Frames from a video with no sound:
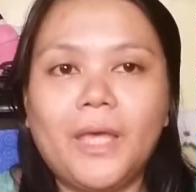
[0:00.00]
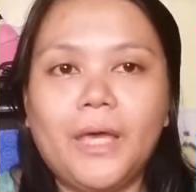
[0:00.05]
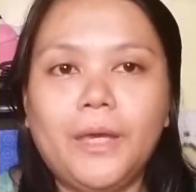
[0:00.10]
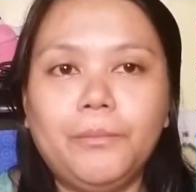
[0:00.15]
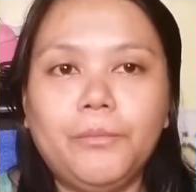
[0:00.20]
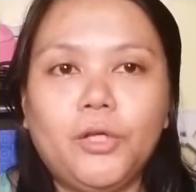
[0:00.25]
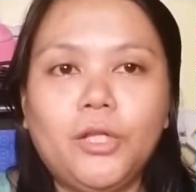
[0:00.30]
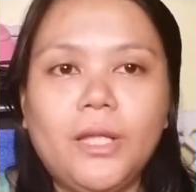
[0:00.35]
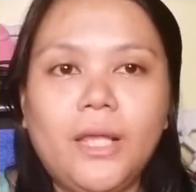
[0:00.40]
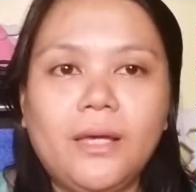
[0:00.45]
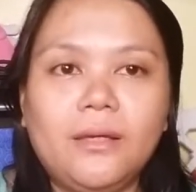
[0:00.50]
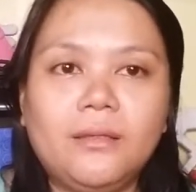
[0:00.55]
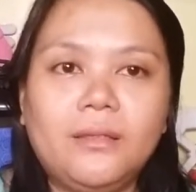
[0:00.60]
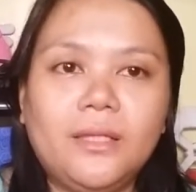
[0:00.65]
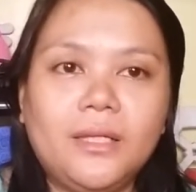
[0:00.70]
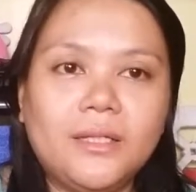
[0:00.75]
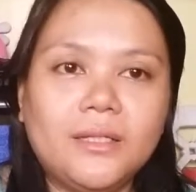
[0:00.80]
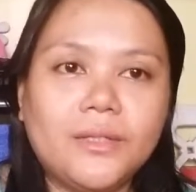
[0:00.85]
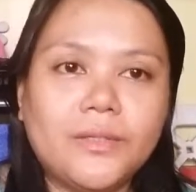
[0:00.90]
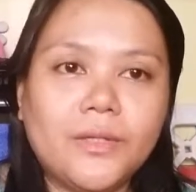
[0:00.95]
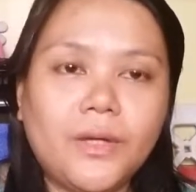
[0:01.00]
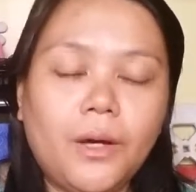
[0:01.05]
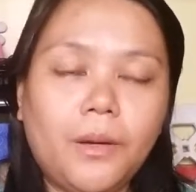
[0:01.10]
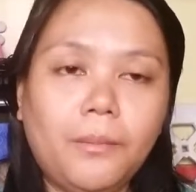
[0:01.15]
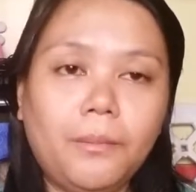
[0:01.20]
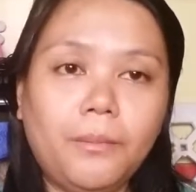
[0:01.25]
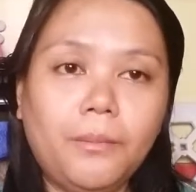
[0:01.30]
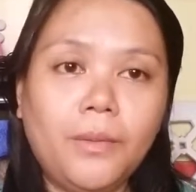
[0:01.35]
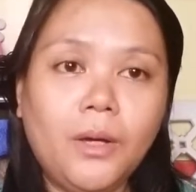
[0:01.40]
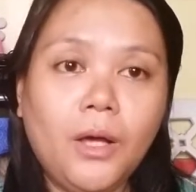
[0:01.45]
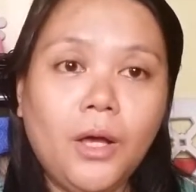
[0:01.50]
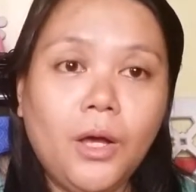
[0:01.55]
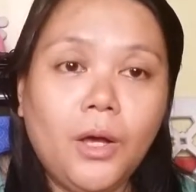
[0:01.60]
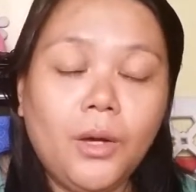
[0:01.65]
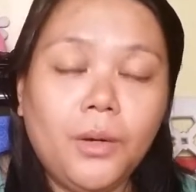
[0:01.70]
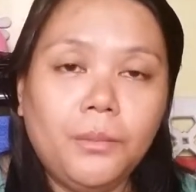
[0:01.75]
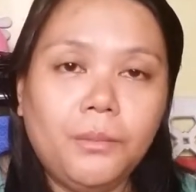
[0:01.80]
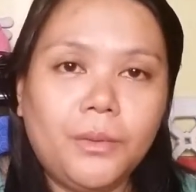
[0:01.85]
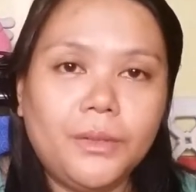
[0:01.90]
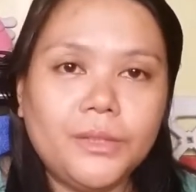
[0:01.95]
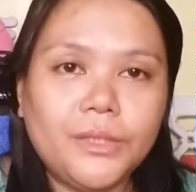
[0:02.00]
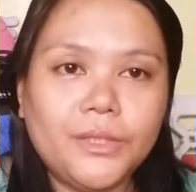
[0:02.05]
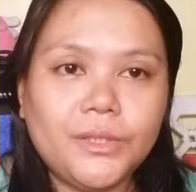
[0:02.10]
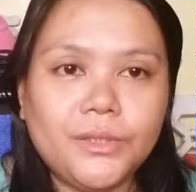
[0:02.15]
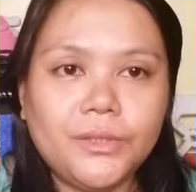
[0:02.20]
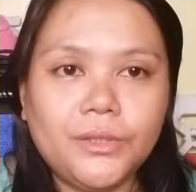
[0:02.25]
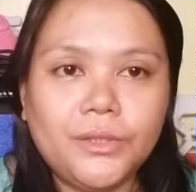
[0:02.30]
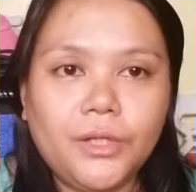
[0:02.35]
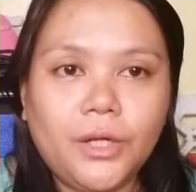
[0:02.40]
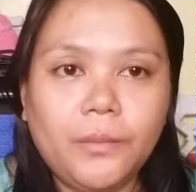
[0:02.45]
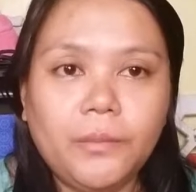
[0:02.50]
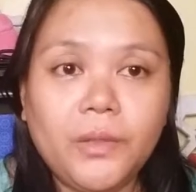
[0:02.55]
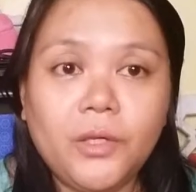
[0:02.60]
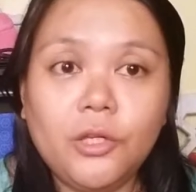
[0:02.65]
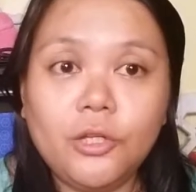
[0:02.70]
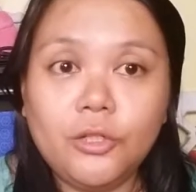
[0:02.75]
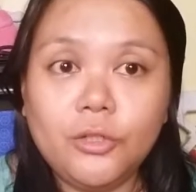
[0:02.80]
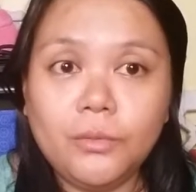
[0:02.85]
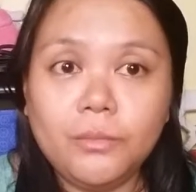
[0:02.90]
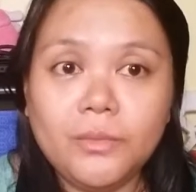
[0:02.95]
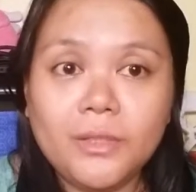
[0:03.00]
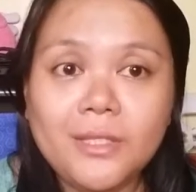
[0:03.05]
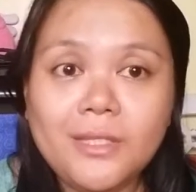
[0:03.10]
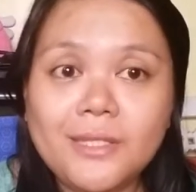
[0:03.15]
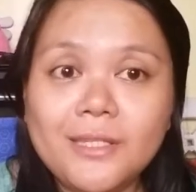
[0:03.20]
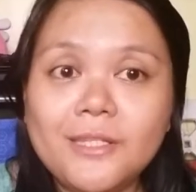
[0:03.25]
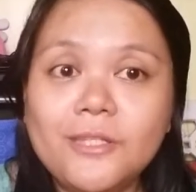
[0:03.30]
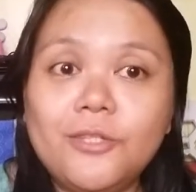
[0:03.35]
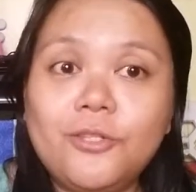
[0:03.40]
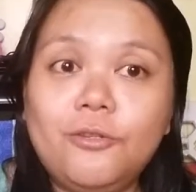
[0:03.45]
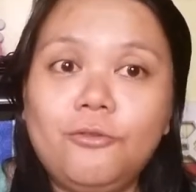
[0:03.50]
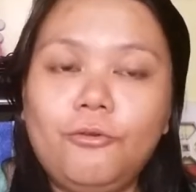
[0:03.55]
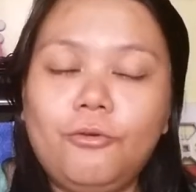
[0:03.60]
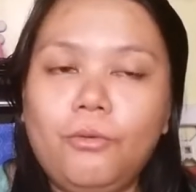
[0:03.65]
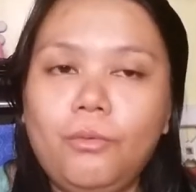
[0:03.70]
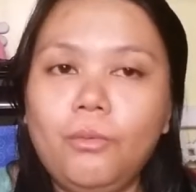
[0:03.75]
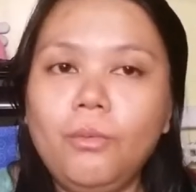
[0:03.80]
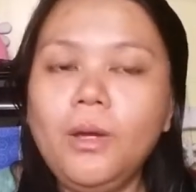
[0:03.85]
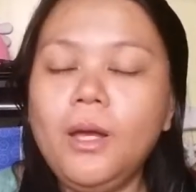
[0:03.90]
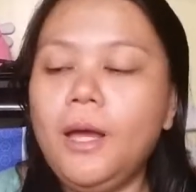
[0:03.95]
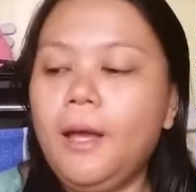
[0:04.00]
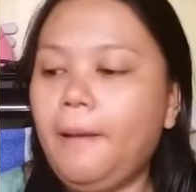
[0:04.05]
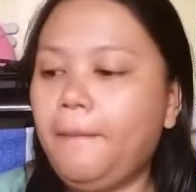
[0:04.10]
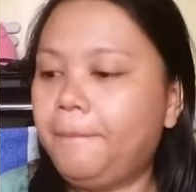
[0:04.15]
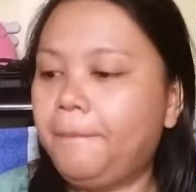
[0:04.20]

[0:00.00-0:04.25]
I am collecting some monster amigurumis, as you know.